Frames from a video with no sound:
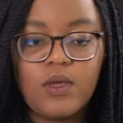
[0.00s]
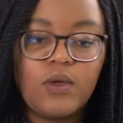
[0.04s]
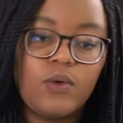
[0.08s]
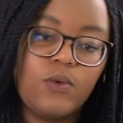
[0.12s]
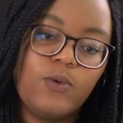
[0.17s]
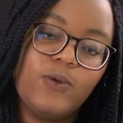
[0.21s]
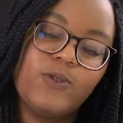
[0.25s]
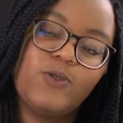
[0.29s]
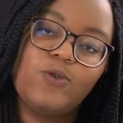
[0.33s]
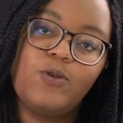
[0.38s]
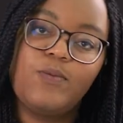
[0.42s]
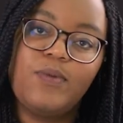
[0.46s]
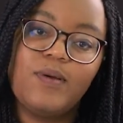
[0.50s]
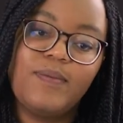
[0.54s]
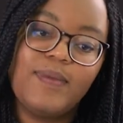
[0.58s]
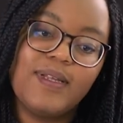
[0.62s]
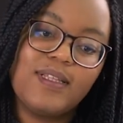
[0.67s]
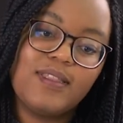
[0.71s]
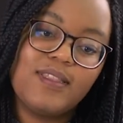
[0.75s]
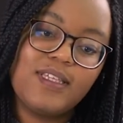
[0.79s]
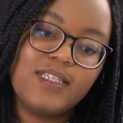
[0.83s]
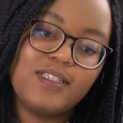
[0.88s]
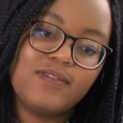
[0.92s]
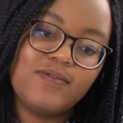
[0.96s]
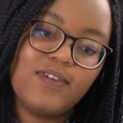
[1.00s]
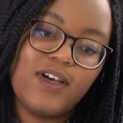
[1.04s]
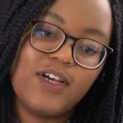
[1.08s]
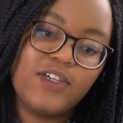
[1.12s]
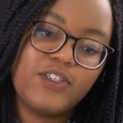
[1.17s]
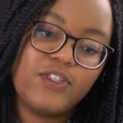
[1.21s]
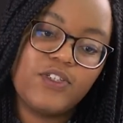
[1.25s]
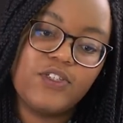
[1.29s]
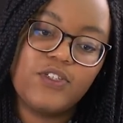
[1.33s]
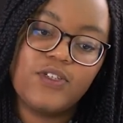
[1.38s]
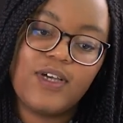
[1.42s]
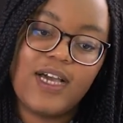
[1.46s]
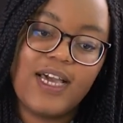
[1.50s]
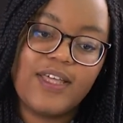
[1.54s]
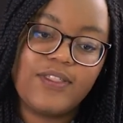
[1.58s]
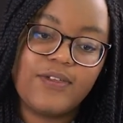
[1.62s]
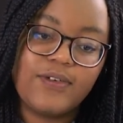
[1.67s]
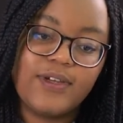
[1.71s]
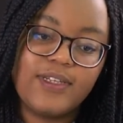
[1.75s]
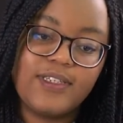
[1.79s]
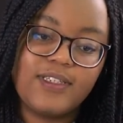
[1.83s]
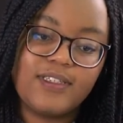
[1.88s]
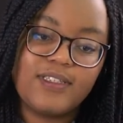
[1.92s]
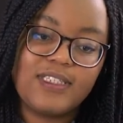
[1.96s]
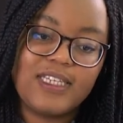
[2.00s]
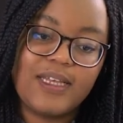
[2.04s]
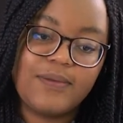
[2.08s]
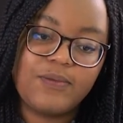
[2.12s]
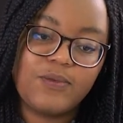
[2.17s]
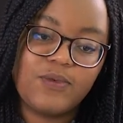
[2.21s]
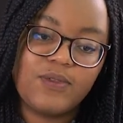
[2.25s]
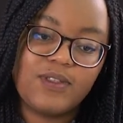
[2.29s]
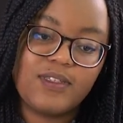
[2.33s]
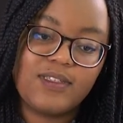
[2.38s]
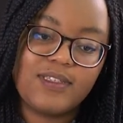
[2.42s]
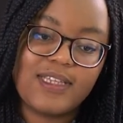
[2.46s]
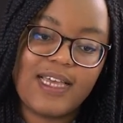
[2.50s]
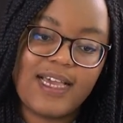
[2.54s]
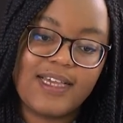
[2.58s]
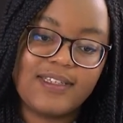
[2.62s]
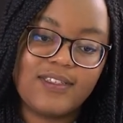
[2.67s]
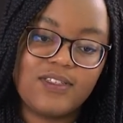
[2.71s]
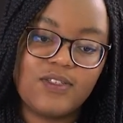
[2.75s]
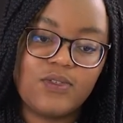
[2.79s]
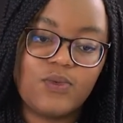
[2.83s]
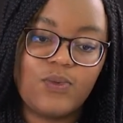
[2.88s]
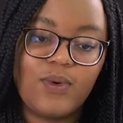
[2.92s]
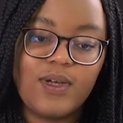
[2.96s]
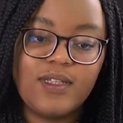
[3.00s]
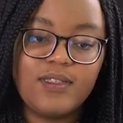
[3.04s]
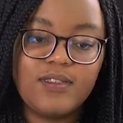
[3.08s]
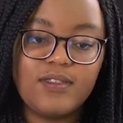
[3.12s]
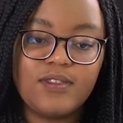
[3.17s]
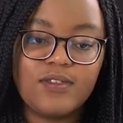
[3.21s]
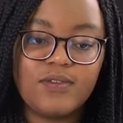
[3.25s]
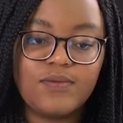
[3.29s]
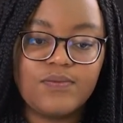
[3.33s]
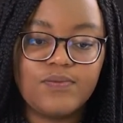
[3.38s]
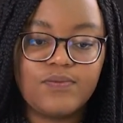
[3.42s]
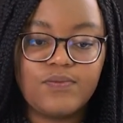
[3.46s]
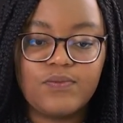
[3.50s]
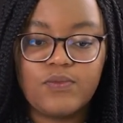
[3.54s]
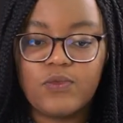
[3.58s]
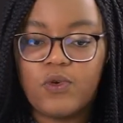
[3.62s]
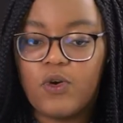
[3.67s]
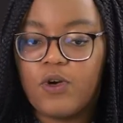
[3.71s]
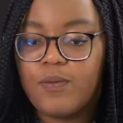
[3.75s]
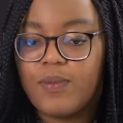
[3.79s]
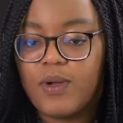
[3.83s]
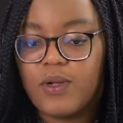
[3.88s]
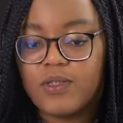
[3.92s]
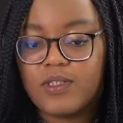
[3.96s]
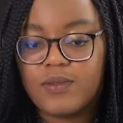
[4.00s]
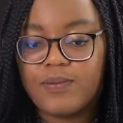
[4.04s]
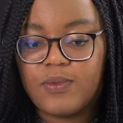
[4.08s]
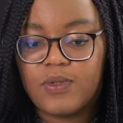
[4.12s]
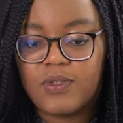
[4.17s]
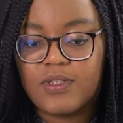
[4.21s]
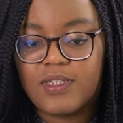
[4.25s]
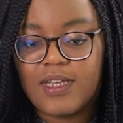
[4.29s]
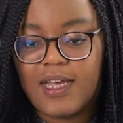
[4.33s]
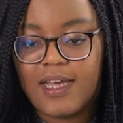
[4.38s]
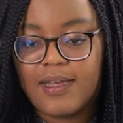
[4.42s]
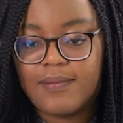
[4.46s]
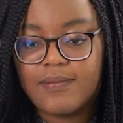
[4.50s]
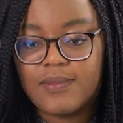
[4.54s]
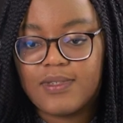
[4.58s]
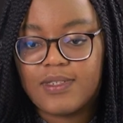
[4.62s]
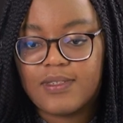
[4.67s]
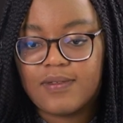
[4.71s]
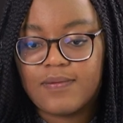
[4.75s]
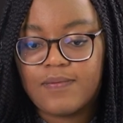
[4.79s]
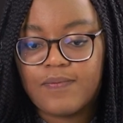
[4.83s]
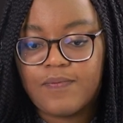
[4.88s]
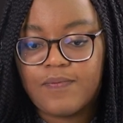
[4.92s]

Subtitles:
which will permit this function to either intercept with this axis once or multiple times.